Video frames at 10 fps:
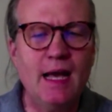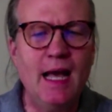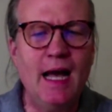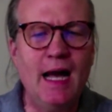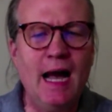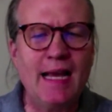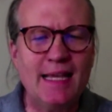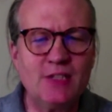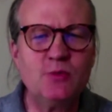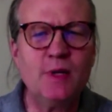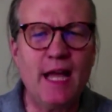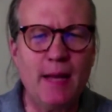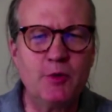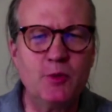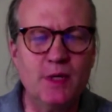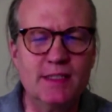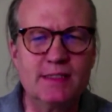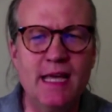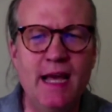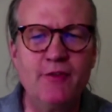I guess what happened
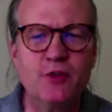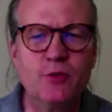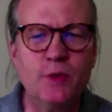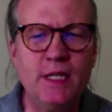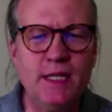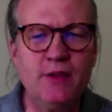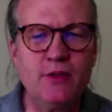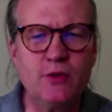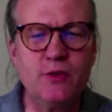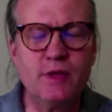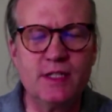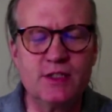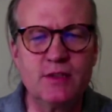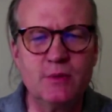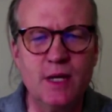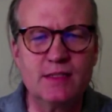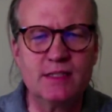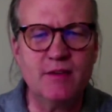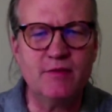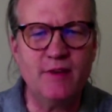was, after reading through this
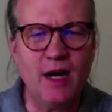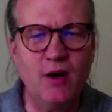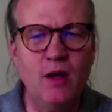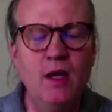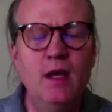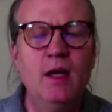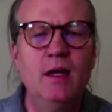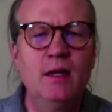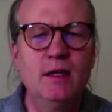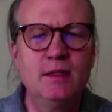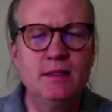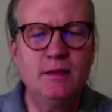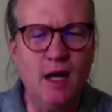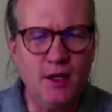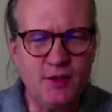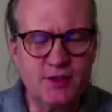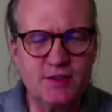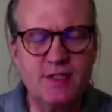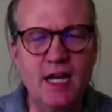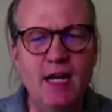Il-Won-Sang Vow hundreds of
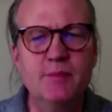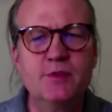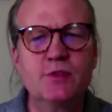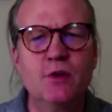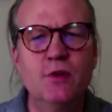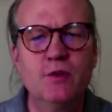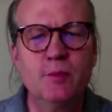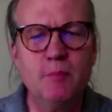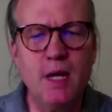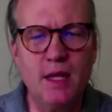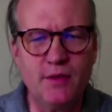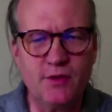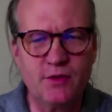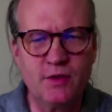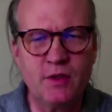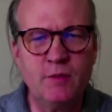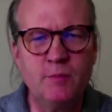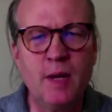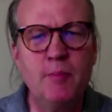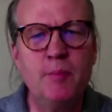times over months,
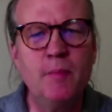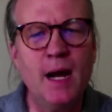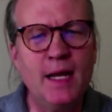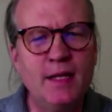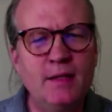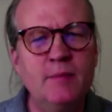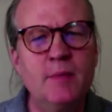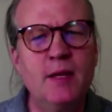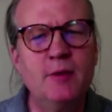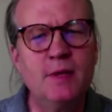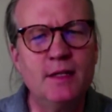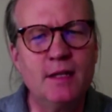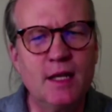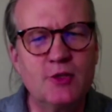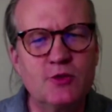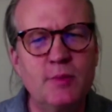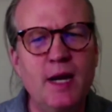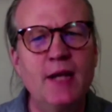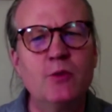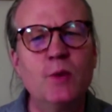my mind, my intellectual
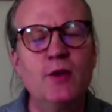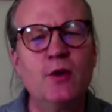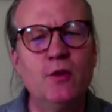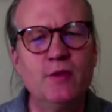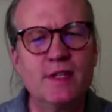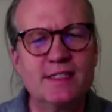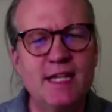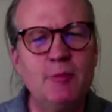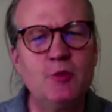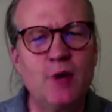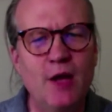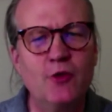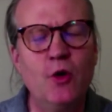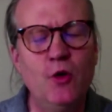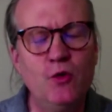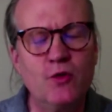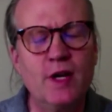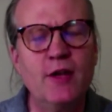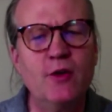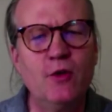mind, went over the same ground over
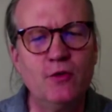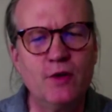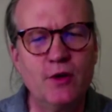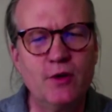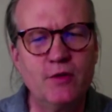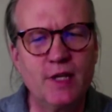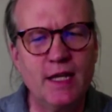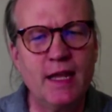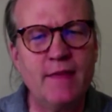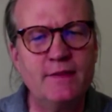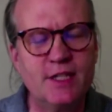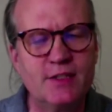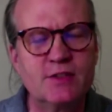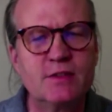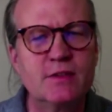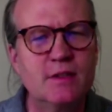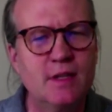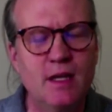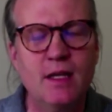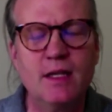and over and over again, and
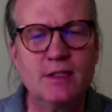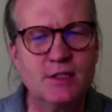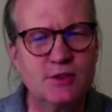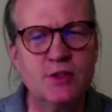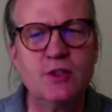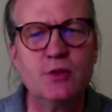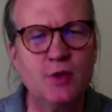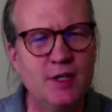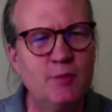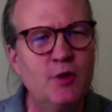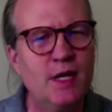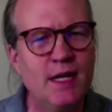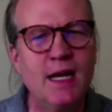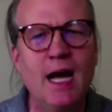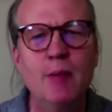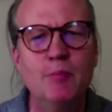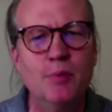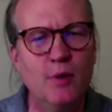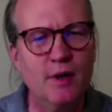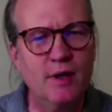it just couldn't do it anymore. It got
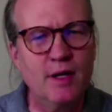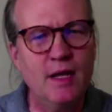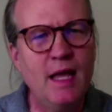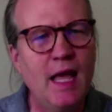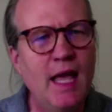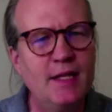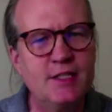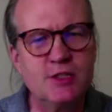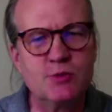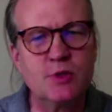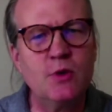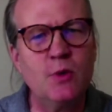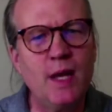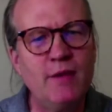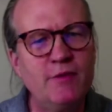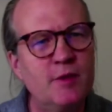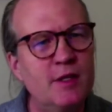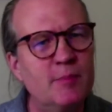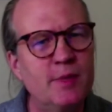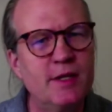bored, and it just would go away for a little
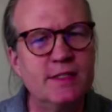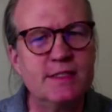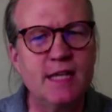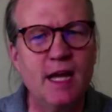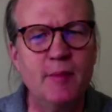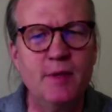period of time.